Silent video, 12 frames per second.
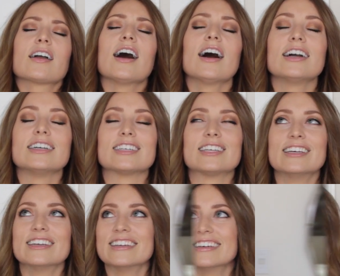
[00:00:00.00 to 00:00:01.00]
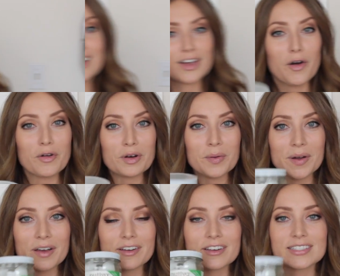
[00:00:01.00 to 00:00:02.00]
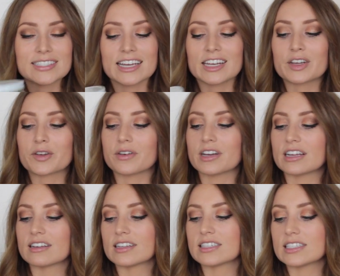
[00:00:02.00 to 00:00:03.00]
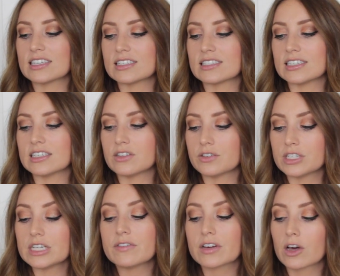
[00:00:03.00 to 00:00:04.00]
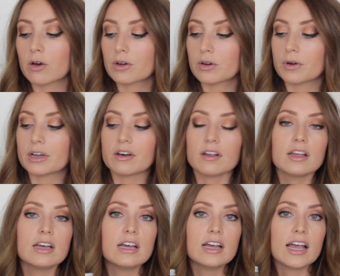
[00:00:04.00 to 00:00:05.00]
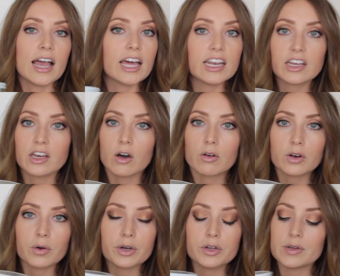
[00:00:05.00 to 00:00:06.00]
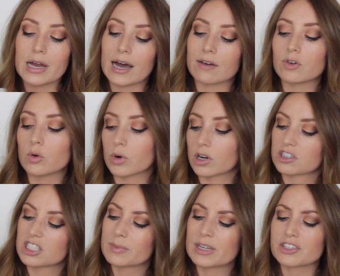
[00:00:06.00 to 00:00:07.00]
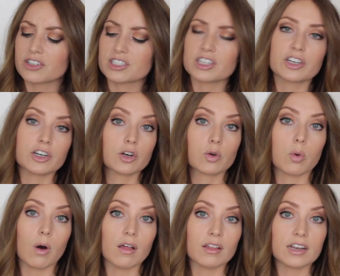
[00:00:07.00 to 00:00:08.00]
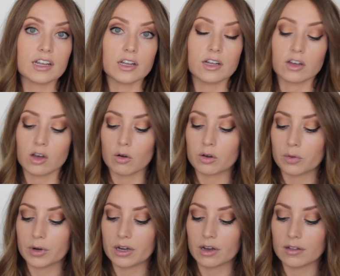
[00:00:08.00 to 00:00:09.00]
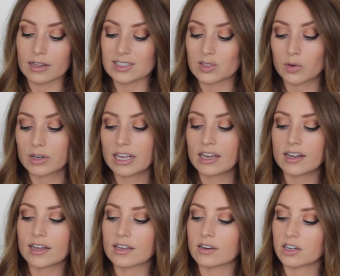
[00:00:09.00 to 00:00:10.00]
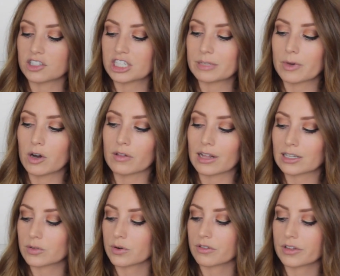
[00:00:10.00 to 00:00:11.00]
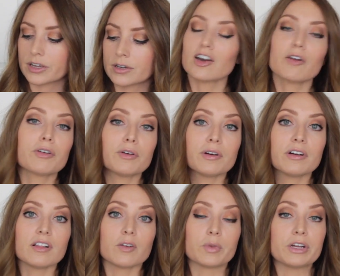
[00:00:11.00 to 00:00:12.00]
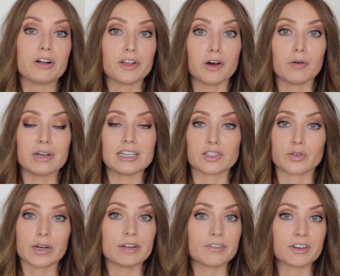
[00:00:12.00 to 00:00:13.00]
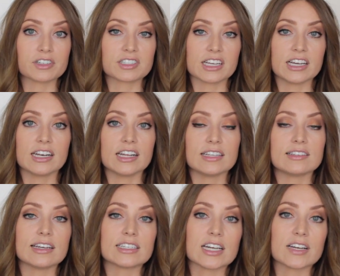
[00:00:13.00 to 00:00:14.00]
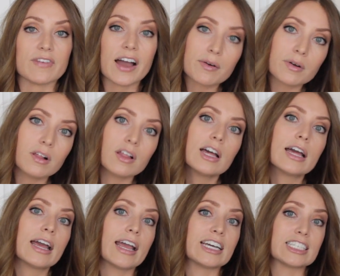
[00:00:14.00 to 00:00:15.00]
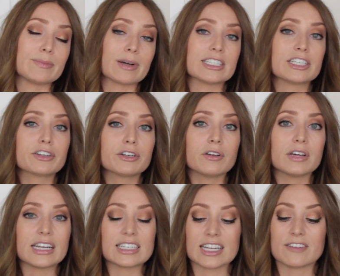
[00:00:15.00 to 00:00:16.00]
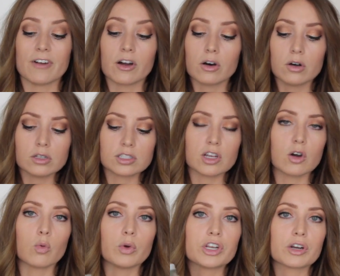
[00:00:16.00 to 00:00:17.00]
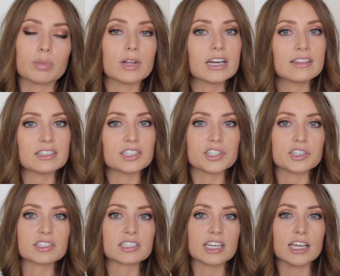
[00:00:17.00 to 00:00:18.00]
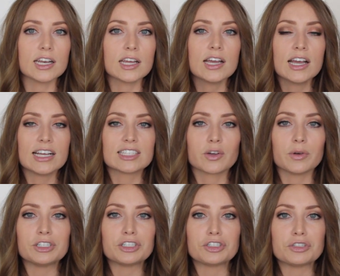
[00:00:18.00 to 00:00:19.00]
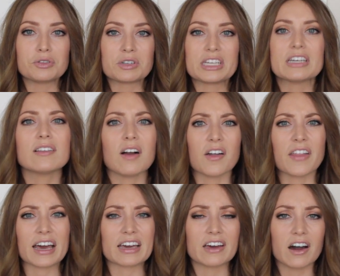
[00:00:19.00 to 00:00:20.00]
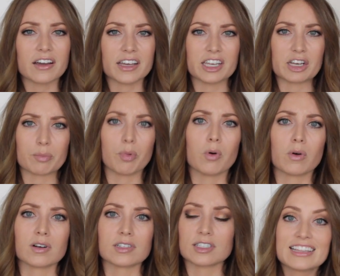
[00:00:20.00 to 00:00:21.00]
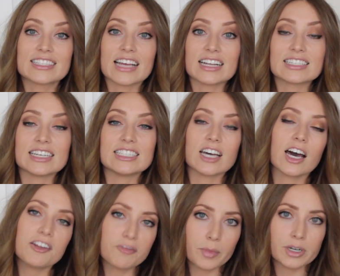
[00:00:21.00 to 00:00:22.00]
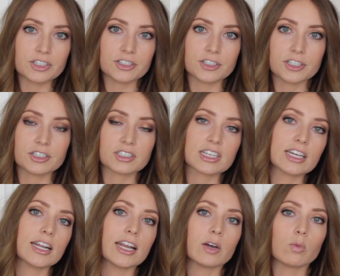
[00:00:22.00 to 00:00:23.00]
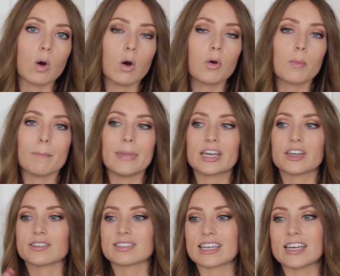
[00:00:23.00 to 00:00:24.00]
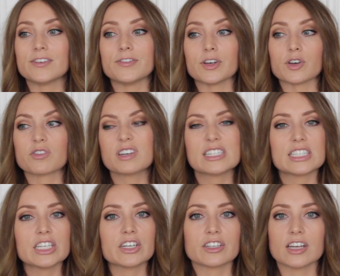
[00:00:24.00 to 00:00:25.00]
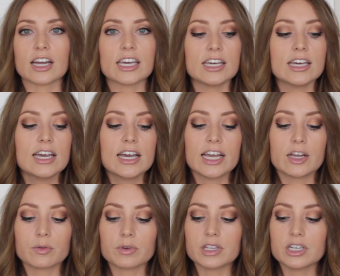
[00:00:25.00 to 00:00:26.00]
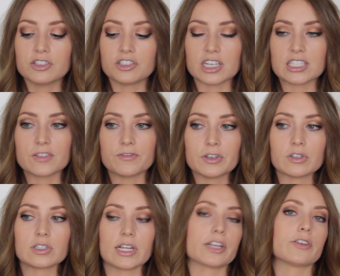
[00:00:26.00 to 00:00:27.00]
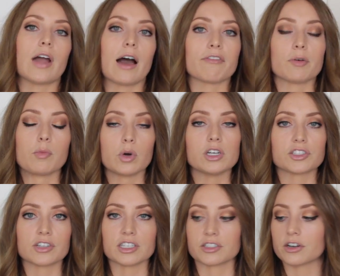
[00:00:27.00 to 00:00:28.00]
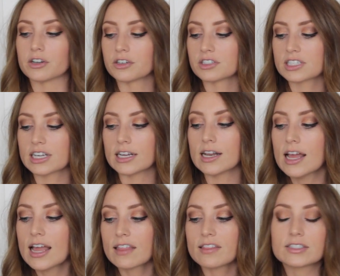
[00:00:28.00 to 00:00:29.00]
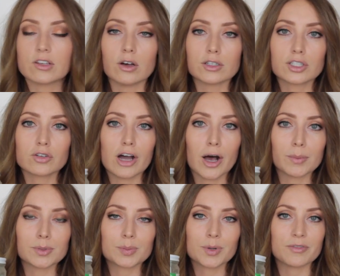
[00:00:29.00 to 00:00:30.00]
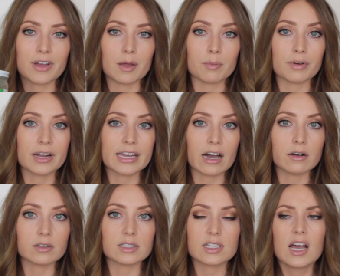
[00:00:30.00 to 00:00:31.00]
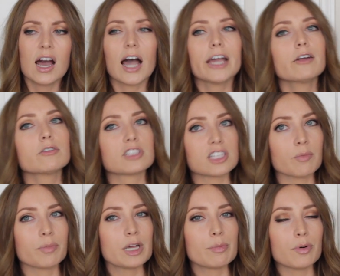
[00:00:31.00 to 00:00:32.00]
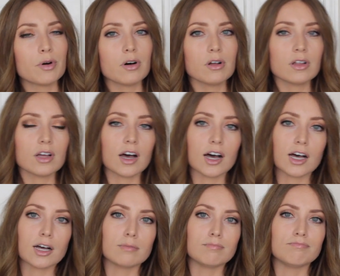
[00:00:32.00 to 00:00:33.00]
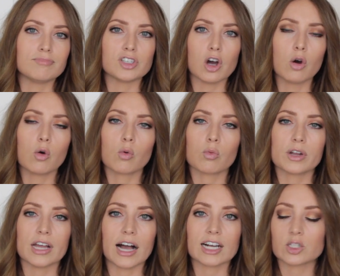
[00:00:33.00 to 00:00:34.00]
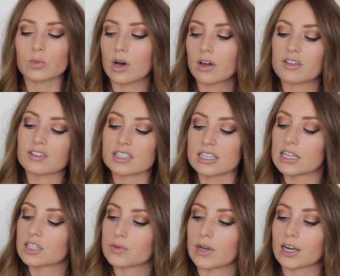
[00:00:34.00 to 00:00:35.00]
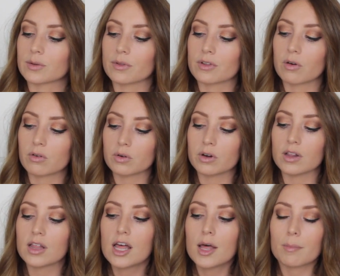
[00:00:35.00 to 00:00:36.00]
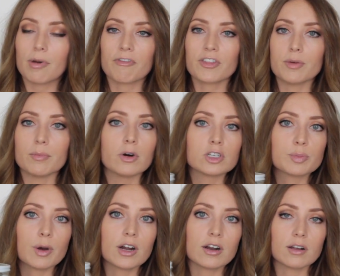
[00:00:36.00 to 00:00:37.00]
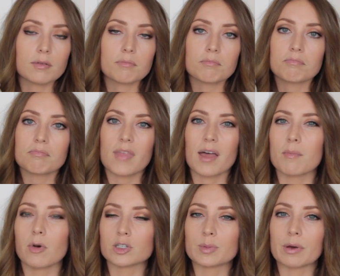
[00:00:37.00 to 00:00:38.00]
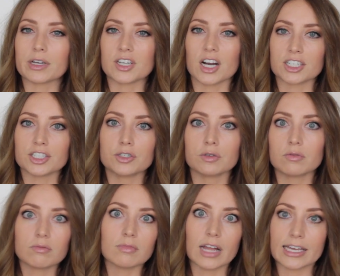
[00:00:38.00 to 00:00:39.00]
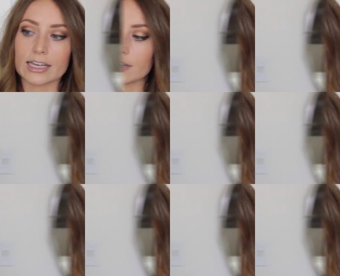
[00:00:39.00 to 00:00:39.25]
Guys, coconut oil, your second ingredient. This is the Nutiva coconut oil. Any coconut oil you have will work. Just make sure it's a good quality coconut oil that's organic, non G M O, that sort of thing. Coconut oil, we all know, is great for your skin. It's antiviral, antibacterial, and antifungal. So when you're applying this to your skin, it's going to kill all that gunk in your pores. This adds a ton of moisture to your skin, and it won't make your skin feel greasy or yucky. It really just feels like you have a moisturizer on your skin. This also helps prevent breakouts. I know some people uh, don't react well, their skin doesn't react with coconut oil, but for the most part, most people I talk to like it.